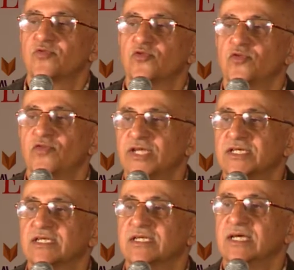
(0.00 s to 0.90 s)
a
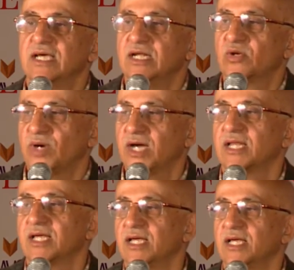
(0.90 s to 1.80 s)
full-fledged
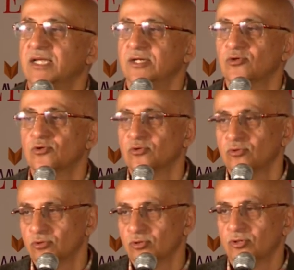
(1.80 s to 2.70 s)
inquiry
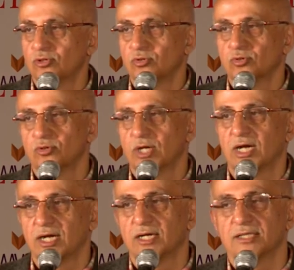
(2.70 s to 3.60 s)
into
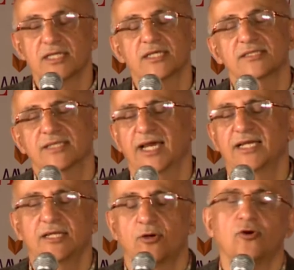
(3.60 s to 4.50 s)
uh, this.
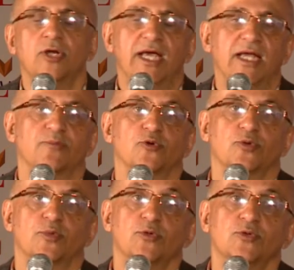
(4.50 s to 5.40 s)
And it, all hell
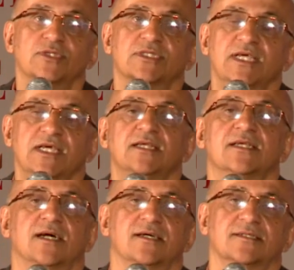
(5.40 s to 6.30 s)
broke loose. The
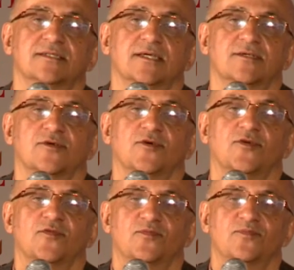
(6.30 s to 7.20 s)
entire set
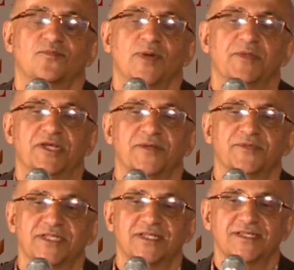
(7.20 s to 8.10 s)
of public
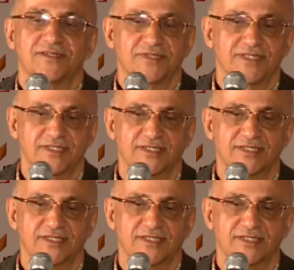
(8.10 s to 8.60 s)
representatives in the